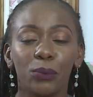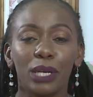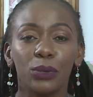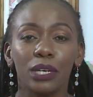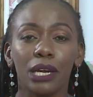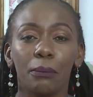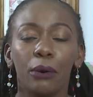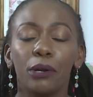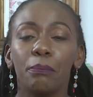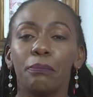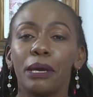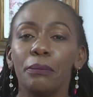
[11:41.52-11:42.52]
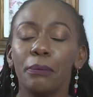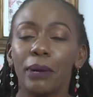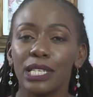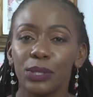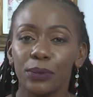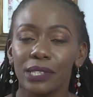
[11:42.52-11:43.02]
we are talking about baby
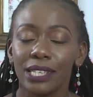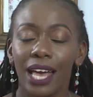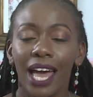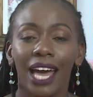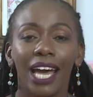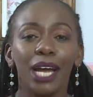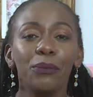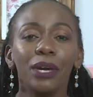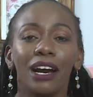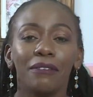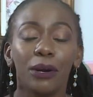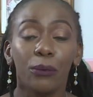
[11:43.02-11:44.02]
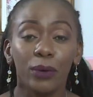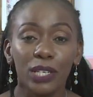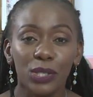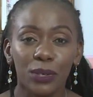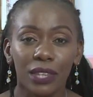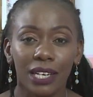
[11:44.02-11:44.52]
milestones, and we have a
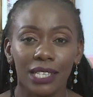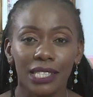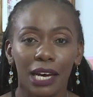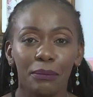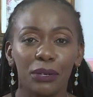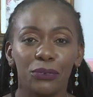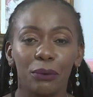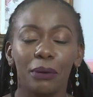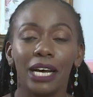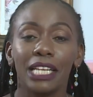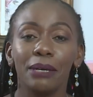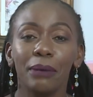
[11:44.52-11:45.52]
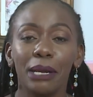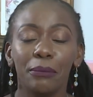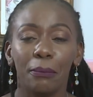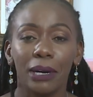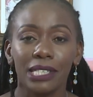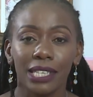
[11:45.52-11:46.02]
question that has come in from Halima in
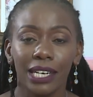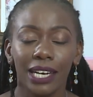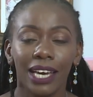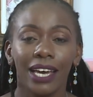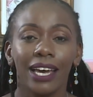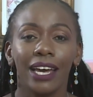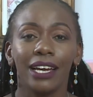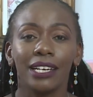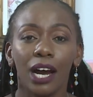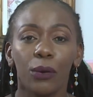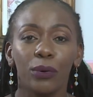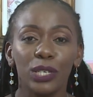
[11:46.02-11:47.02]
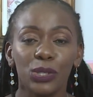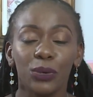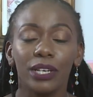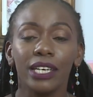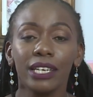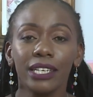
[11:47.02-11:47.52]
Mombasa, and her
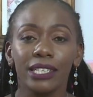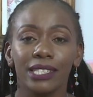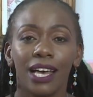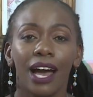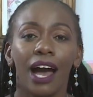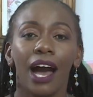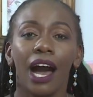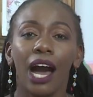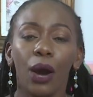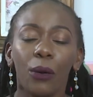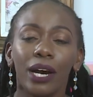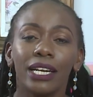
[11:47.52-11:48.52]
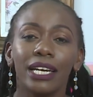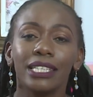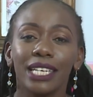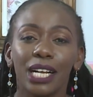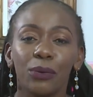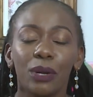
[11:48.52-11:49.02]
question is, how can I
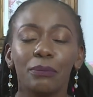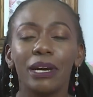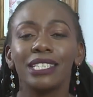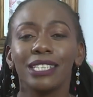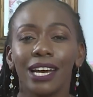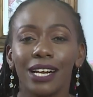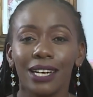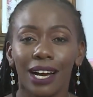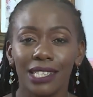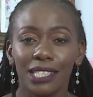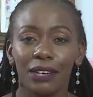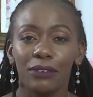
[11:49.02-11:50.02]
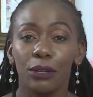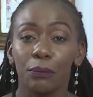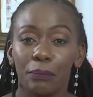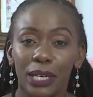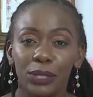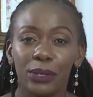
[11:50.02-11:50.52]
tell when my child has
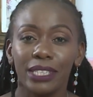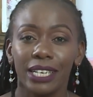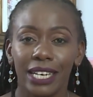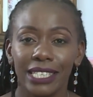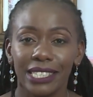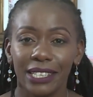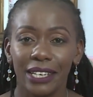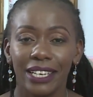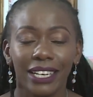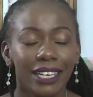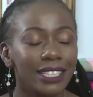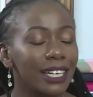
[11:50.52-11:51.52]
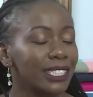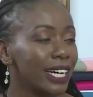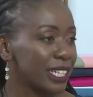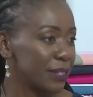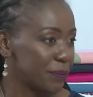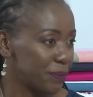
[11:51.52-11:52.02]
developmental delays?
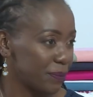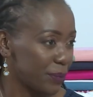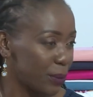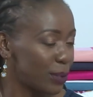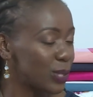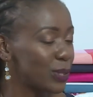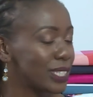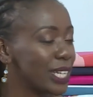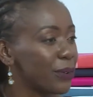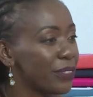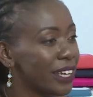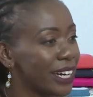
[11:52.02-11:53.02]
Daktari, mm -hmm. what's your take on